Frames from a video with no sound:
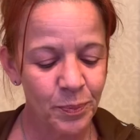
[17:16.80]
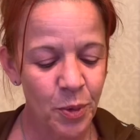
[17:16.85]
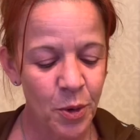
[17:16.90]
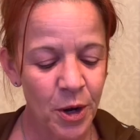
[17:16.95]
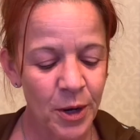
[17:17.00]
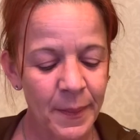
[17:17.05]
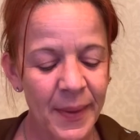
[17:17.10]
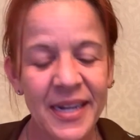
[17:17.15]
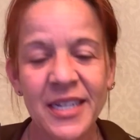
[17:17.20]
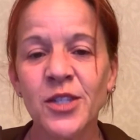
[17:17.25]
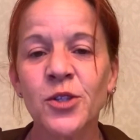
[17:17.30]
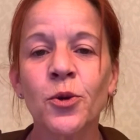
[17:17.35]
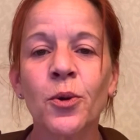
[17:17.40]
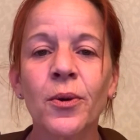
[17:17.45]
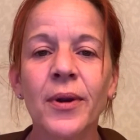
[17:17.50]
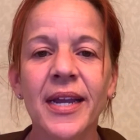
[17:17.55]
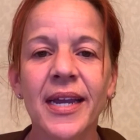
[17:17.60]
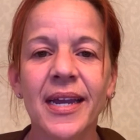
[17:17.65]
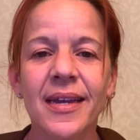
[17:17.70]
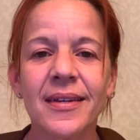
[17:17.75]
Point of my
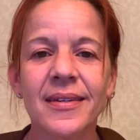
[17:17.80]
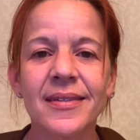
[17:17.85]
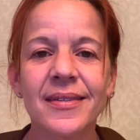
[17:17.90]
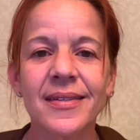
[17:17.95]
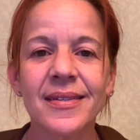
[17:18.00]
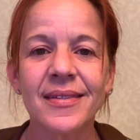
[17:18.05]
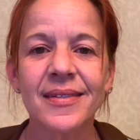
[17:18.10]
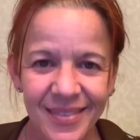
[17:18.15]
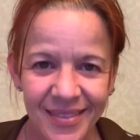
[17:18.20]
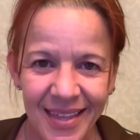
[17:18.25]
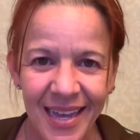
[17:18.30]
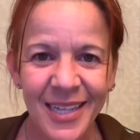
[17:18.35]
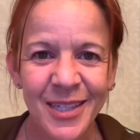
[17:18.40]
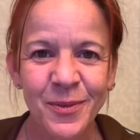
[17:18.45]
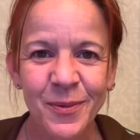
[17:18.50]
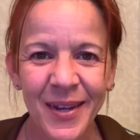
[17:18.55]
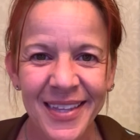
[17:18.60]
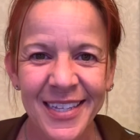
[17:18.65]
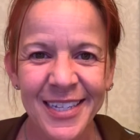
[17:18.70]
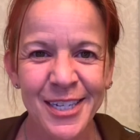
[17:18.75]
story is, that's
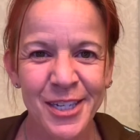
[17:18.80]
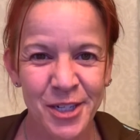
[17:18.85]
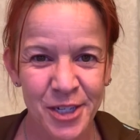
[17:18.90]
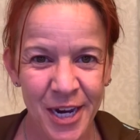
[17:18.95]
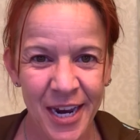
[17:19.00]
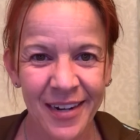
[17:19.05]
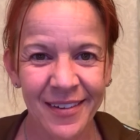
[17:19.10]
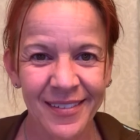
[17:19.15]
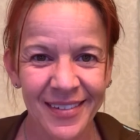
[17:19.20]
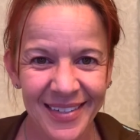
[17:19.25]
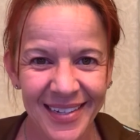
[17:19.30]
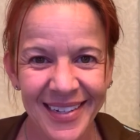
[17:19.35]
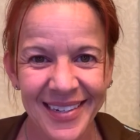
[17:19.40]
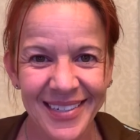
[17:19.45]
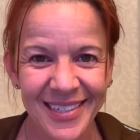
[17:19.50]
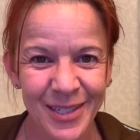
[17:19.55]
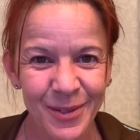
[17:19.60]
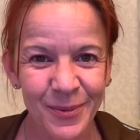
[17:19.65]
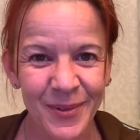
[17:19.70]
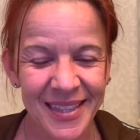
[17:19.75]
why this channel
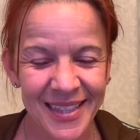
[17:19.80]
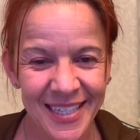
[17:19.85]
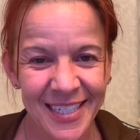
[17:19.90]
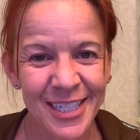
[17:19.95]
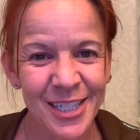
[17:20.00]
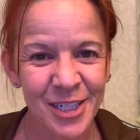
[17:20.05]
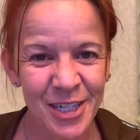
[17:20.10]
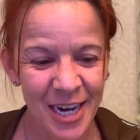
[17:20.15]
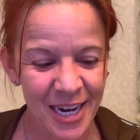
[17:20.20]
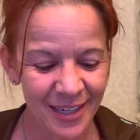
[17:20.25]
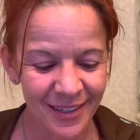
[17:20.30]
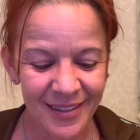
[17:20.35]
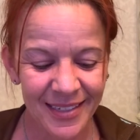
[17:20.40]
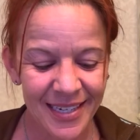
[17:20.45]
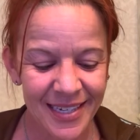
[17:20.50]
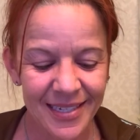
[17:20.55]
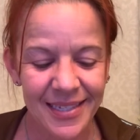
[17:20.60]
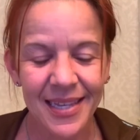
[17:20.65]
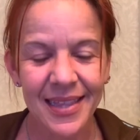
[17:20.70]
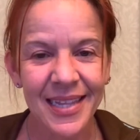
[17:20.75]
is what this channel
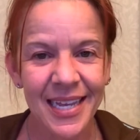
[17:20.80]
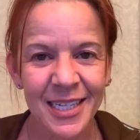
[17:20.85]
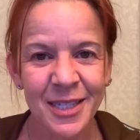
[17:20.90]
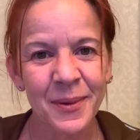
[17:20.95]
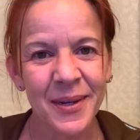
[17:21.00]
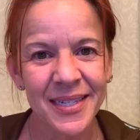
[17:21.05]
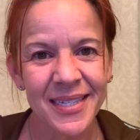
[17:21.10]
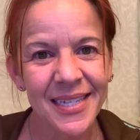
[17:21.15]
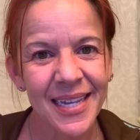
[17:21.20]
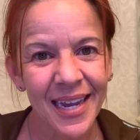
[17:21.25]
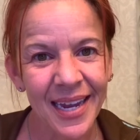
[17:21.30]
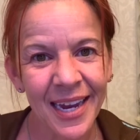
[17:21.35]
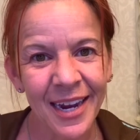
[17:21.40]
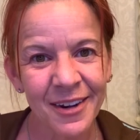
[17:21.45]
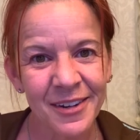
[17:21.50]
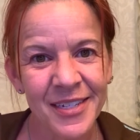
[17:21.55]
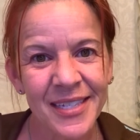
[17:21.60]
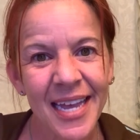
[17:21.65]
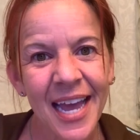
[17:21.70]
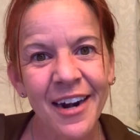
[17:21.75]
is, and that's why
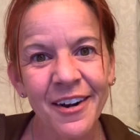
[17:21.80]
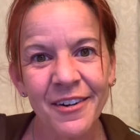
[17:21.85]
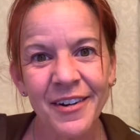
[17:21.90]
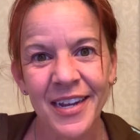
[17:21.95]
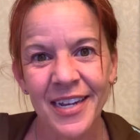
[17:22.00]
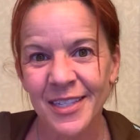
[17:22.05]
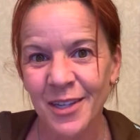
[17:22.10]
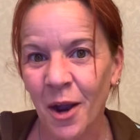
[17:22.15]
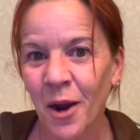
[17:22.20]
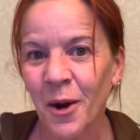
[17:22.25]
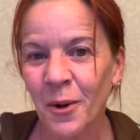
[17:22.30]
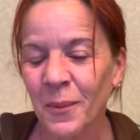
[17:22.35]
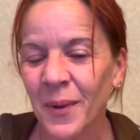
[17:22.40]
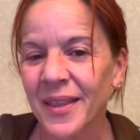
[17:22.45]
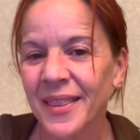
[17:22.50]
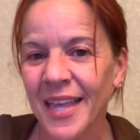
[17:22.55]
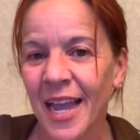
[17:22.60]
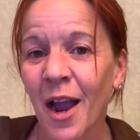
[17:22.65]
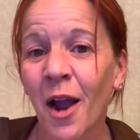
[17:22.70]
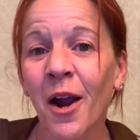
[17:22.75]
Skincare Saturdays are
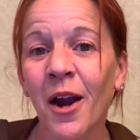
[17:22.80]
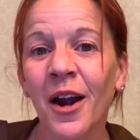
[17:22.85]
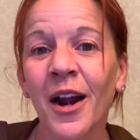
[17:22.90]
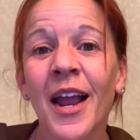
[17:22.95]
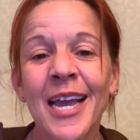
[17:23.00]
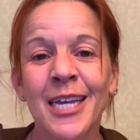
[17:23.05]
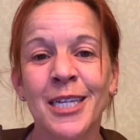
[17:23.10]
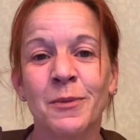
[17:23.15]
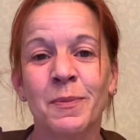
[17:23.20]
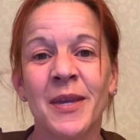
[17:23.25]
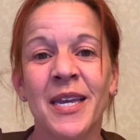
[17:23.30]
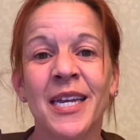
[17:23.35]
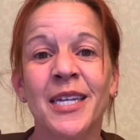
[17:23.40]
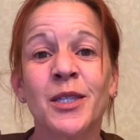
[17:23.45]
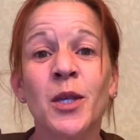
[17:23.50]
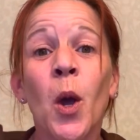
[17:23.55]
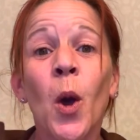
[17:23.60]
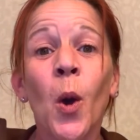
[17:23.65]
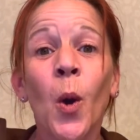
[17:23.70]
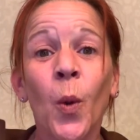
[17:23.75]
what they are, is because
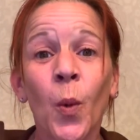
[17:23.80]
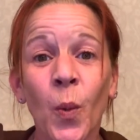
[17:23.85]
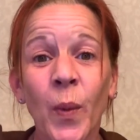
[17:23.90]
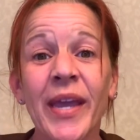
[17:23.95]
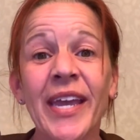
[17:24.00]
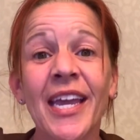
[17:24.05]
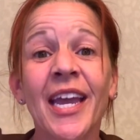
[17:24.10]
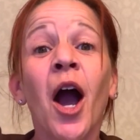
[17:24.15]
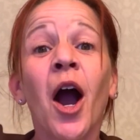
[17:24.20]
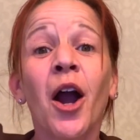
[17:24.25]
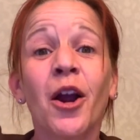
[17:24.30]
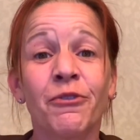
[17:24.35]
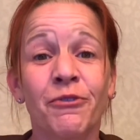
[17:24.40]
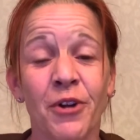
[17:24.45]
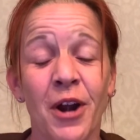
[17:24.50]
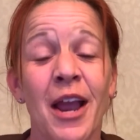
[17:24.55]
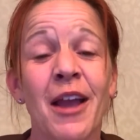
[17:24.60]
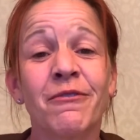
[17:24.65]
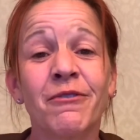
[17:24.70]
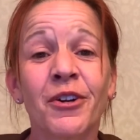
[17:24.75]
we are
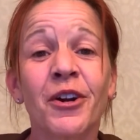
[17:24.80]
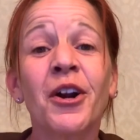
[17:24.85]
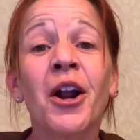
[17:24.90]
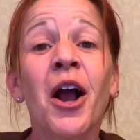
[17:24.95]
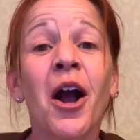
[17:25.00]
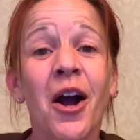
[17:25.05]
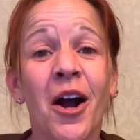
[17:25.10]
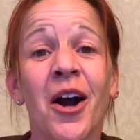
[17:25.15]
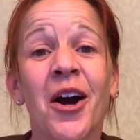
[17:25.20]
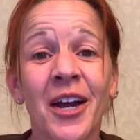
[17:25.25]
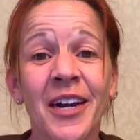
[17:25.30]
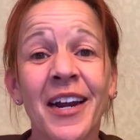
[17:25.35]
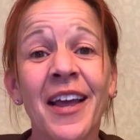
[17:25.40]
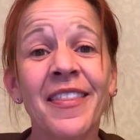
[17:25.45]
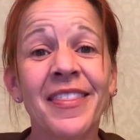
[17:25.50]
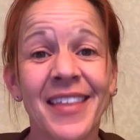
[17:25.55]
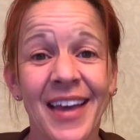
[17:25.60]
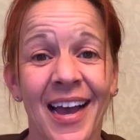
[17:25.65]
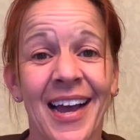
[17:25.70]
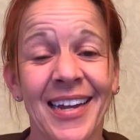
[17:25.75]
forever on
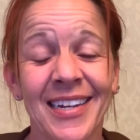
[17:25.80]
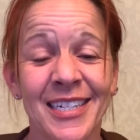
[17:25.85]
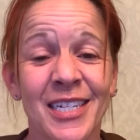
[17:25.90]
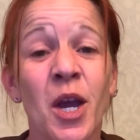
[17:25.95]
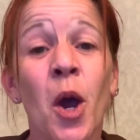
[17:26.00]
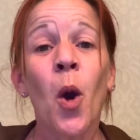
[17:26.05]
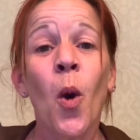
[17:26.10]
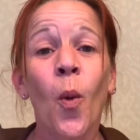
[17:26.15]
the hunt.